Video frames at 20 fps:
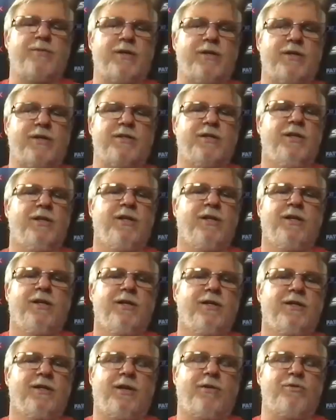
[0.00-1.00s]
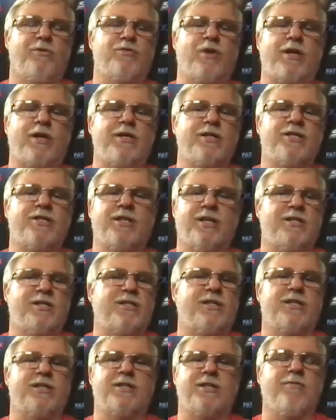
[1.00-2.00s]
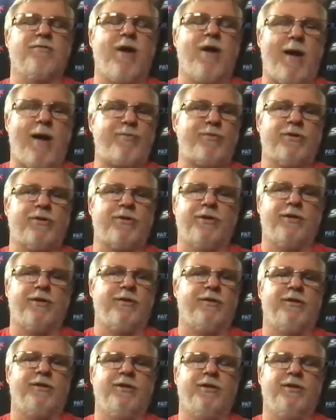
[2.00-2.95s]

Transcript: because I was riding a 660 Raptor and